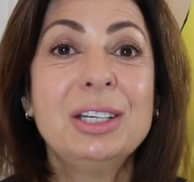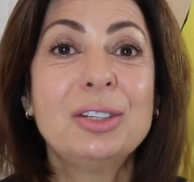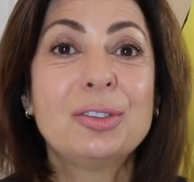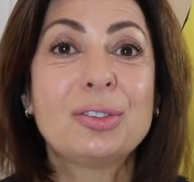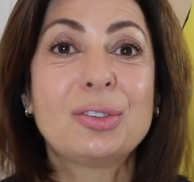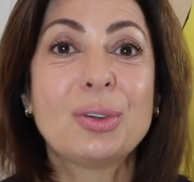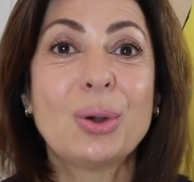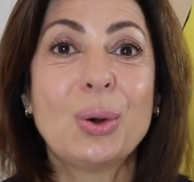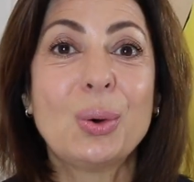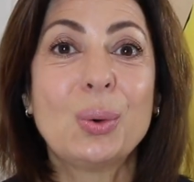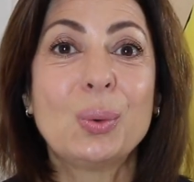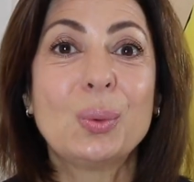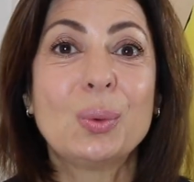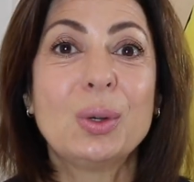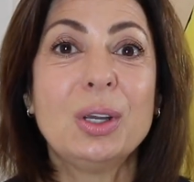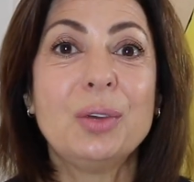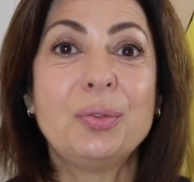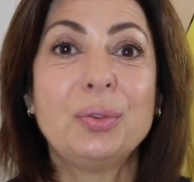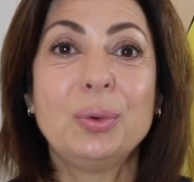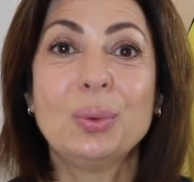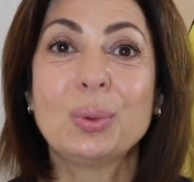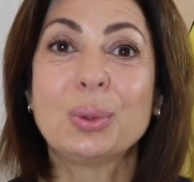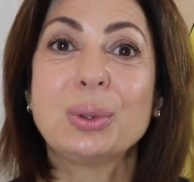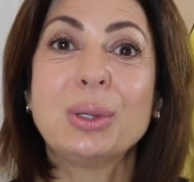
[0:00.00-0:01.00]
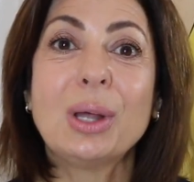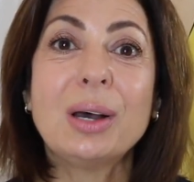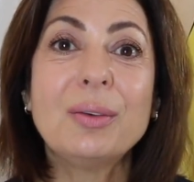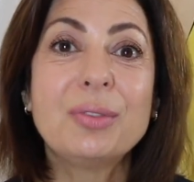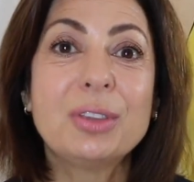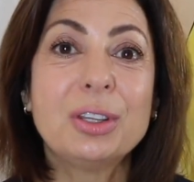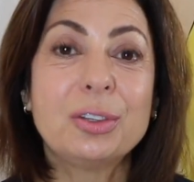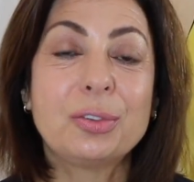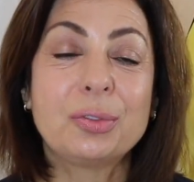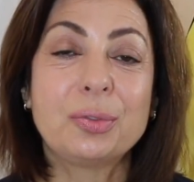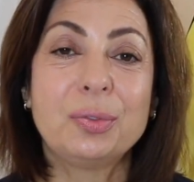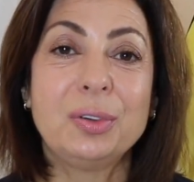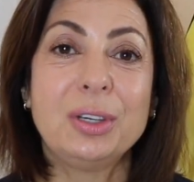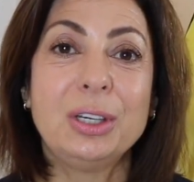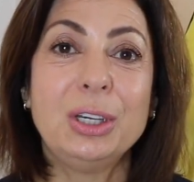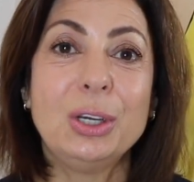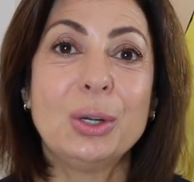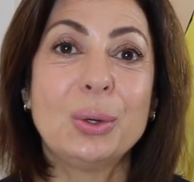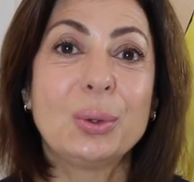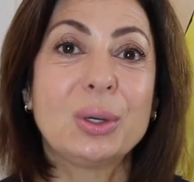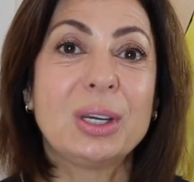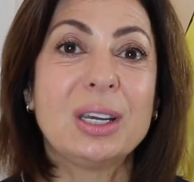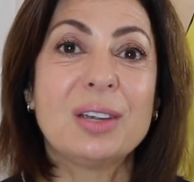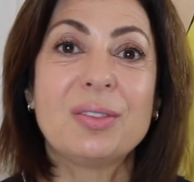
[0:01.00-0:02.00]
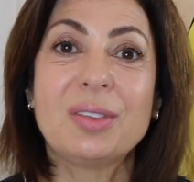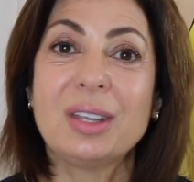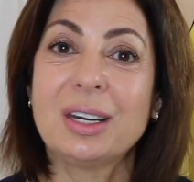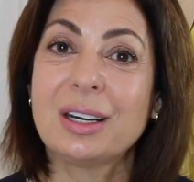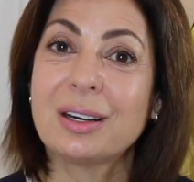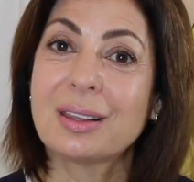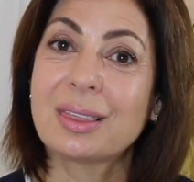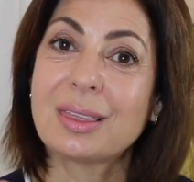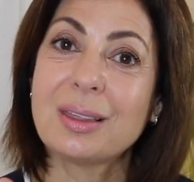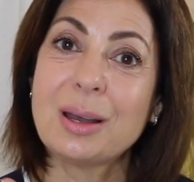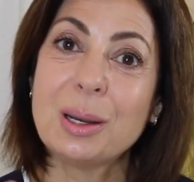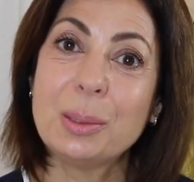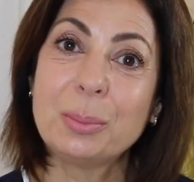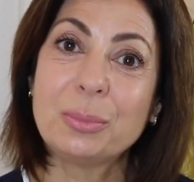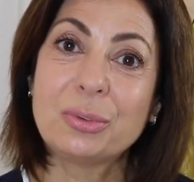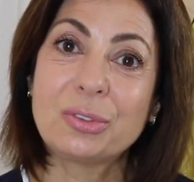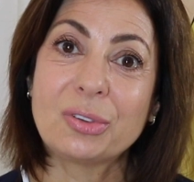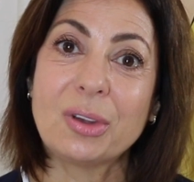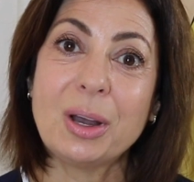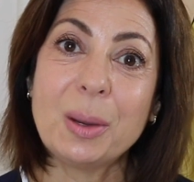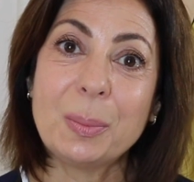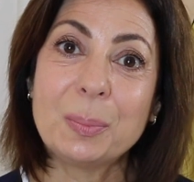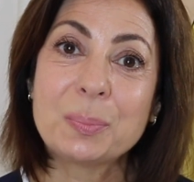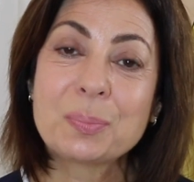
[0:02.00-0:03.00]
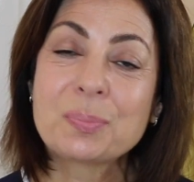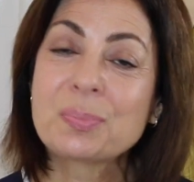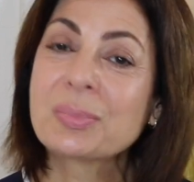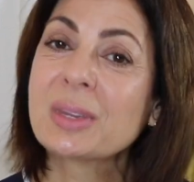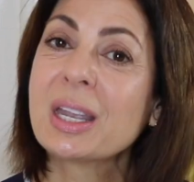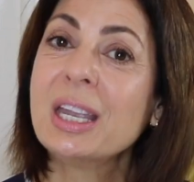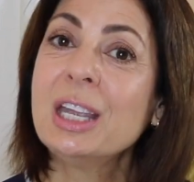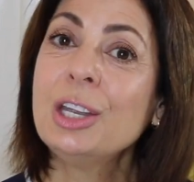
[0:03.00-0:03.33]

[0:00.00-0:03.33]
So if you love this video, give it a thumbs up.